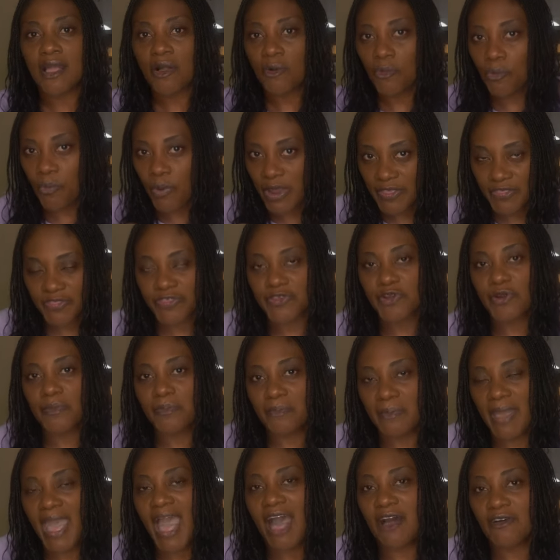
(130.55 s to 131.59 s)
with your
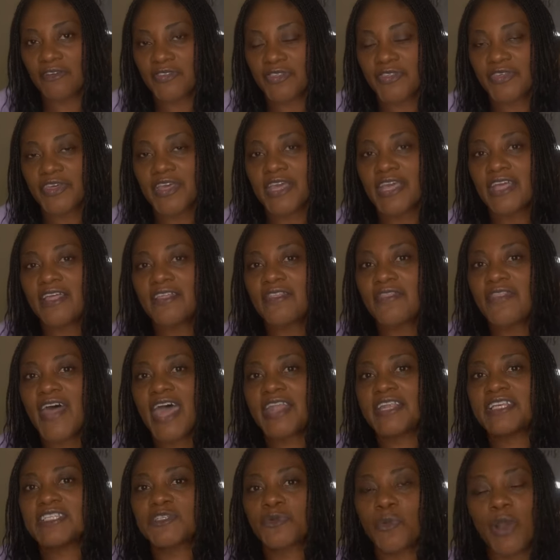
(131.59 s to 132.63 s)
mouth,
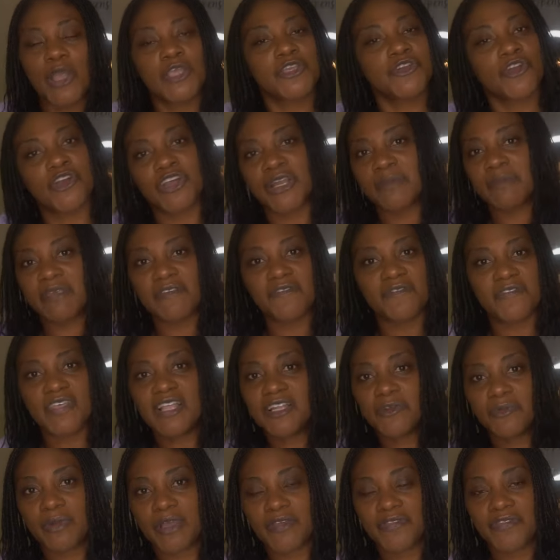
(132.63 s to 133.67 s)
that is what you're going to be
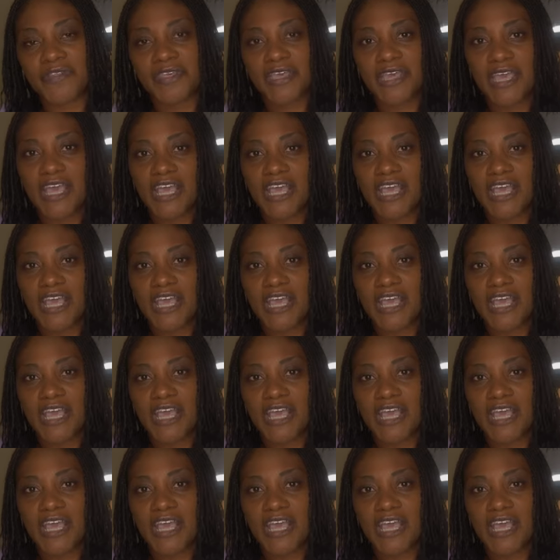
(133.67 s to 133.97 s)
filled with.